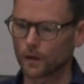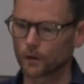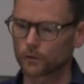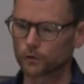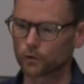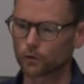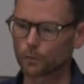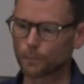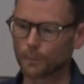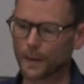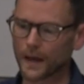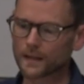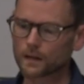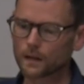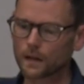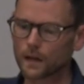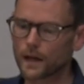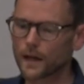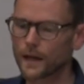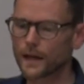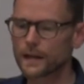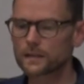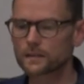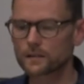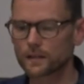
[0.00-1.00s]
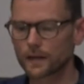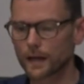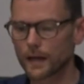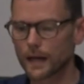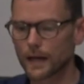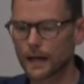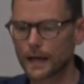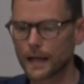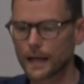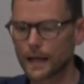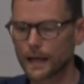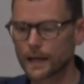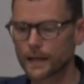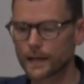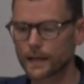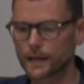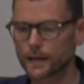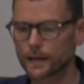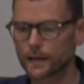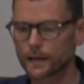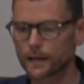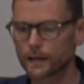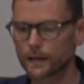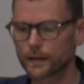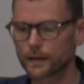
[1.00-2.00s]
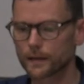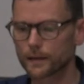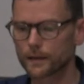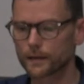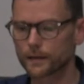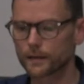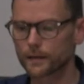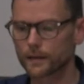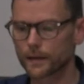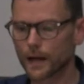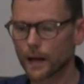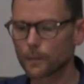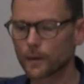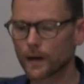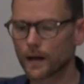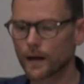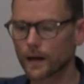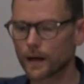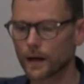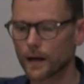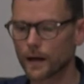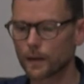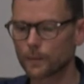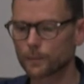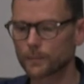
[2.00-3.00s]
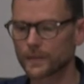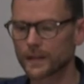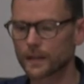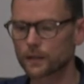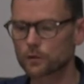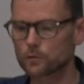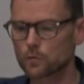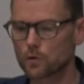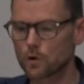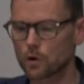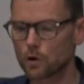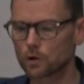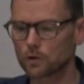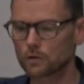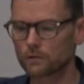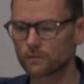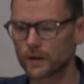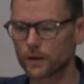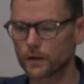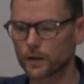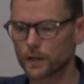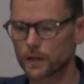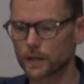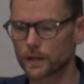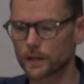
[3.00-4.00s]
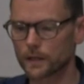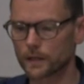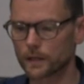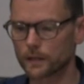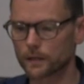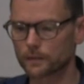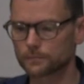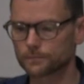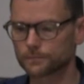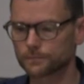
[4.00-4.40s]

So the battle lines are clearly are being drawn very clearly.